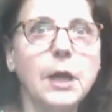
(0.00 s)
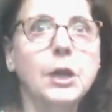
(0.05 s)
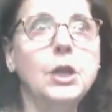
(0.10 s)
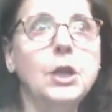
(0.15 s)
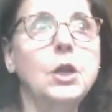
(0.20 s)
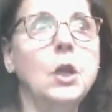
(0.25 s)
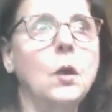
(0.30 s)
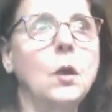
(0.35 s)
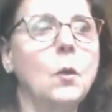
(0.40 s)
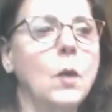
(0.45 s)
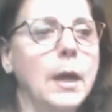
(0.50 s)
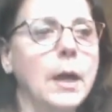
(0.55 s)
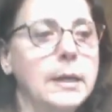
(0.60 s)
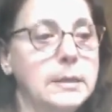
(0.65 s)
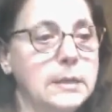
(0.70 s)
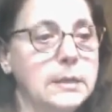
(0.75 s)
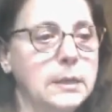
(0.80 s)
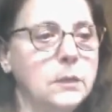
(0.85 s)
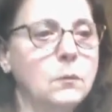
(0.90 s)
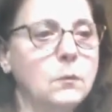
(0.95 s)
You know, I
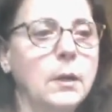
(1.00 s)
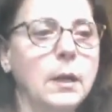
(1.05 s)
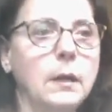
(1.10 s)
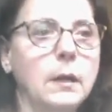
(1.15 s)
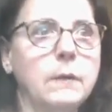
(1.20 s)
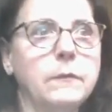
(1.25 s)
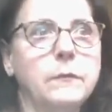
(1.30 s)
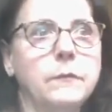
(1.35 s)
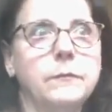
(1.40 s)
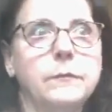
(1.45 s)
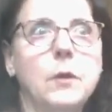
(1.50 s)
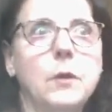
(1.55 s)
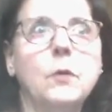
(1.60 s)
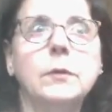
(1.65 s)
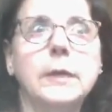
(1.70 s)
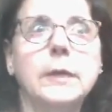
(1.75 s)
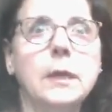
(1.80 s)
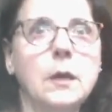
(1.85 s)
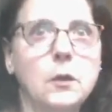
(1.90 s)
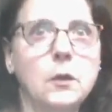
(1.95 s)
see you have
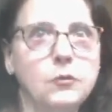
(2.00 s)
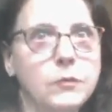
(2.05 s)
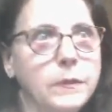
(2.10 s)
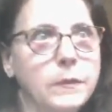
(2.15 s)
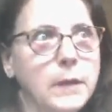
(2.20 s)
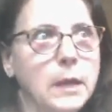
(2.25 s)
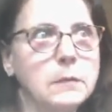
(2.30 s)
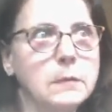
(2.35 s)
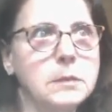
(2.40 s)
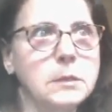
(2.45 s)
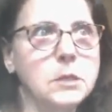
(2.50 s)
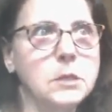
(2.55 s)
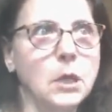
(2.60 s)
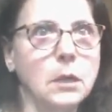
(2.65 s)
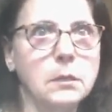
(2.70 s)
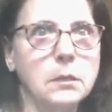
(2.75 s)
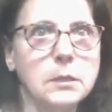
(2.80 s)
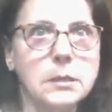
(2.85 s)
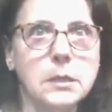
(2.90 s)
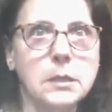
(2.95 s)
only
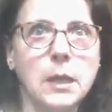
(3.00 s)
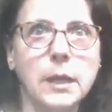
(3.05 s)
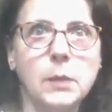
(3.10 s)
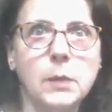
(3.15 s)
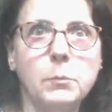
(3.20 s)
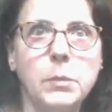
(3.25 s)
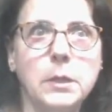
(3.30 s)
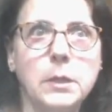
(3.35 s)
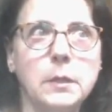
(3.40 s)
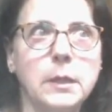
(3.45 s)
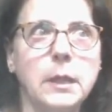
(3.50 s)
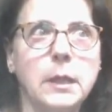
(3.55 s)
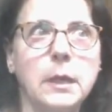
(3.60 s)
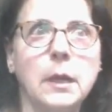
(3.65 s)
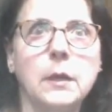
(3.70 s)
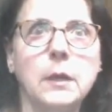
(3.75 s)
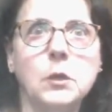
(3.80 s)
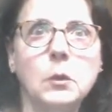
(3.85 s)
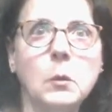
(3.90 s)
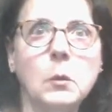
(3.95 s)
$100,000 liability
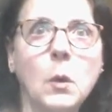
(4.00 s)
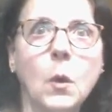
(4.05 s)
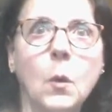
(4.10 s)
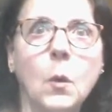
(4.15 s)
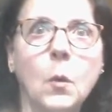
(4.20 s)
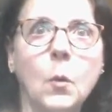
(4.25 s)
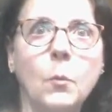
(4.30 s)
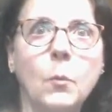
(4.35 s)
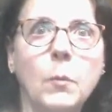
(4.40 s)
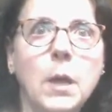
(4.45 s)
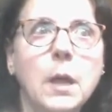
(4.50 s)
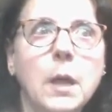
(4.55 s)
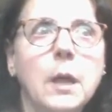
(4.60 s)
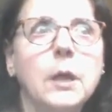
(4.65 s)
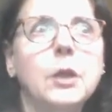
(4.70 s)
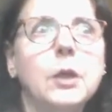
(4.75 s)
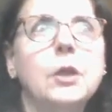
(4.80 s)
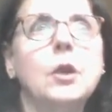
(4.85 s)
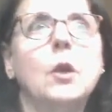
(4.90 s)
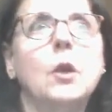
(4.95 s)
on your home.
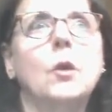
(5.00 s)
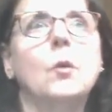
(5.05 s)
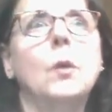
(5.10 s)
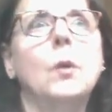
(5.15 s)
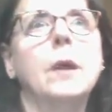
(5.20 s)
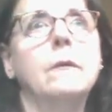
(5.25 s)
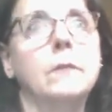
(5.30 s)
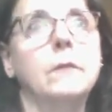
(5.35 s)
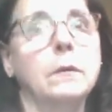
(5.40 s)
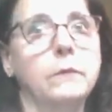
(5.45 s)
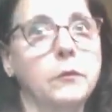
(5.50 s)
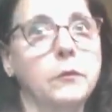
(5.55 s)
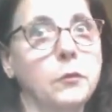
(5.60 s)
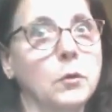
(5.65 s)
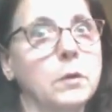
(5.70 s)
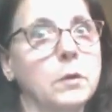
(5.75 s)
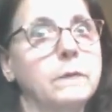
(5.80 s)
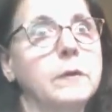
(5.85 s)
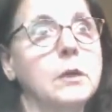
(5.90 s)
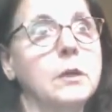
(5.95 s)
You know, have you ever
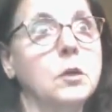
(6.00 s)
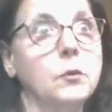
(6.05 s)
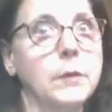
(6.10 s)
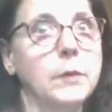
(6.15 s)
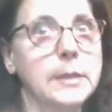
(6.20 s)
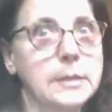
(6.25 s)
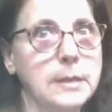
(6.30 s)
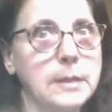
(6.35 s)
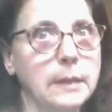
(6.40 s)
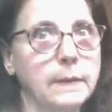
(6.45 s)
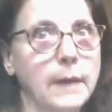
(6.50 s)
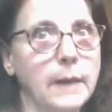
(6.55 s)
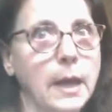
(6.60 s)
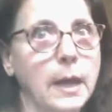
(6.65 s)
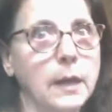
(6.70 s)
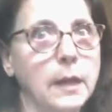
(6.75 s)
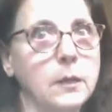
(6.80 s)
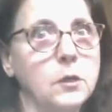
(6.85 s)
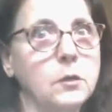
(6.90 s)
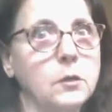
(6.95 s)
thought of increasing
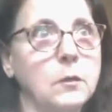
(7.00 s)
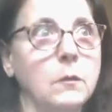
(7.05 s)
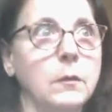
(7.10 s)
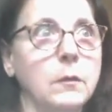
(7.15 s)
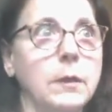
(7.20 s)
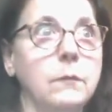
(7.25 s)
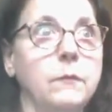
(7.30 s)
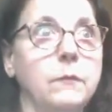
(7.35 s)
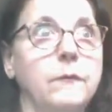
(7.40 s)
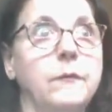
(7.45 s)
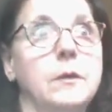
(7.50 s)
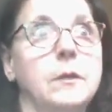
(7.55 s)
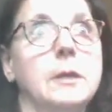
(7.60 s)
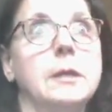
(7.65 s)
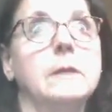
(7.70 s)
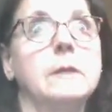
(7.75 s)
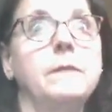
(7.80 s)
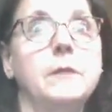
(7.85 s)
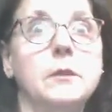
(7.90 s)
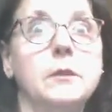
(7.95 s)
that? You know, I really
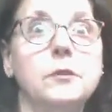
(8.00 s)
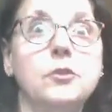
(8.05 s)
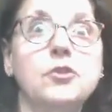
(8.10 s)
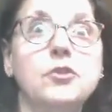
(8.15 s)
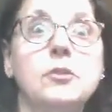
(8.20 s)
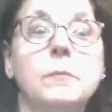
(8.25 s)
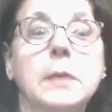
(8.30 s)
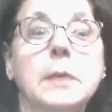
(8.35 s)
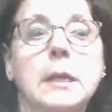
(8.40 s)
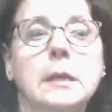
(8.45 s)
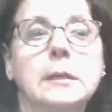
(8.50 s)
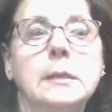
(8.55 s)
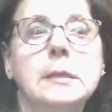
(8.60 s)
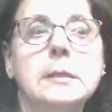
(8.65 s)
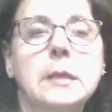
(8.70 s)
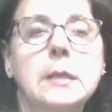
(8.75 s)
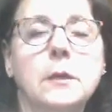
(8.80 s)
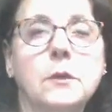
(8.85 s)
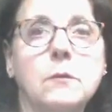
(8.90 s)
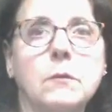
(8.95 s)
feel you should be at least
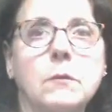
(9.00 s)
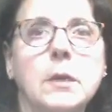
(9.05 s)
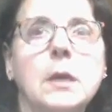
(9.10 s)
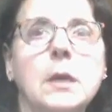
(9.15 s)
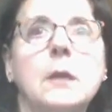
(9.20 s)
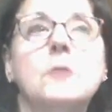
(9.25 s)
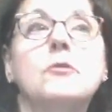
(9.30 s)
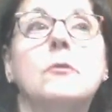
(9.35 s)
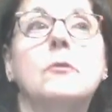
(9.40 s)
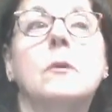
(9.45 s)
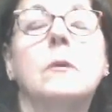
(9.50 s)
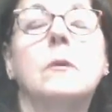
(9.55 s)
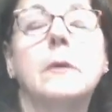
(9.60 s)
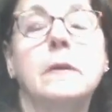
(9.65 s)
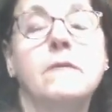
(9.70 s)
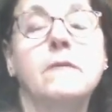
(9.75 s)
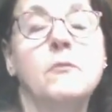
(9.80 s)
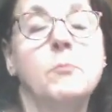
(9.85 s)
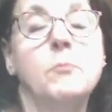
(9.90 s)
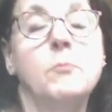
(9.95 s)
at 300 or
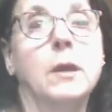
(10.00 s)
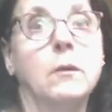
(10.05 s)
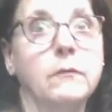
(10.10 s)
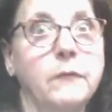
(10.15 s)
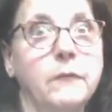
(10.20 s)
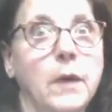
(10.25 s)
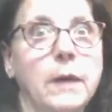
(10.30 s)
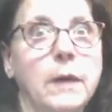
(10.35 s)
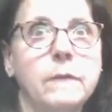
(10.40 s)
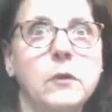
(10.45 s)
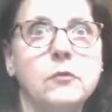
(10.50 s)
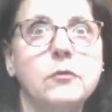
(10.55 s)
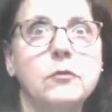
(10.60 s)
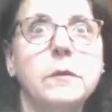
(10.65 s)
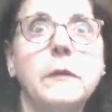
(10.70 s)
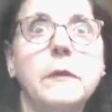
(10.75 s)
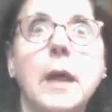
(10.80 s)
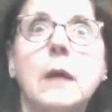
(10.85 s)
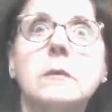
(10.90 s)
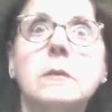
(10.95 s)
even better,
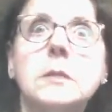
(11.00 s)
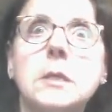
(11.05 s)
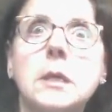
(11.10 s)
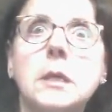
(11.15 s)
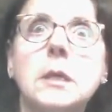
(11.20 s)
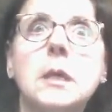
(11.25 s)
500,000.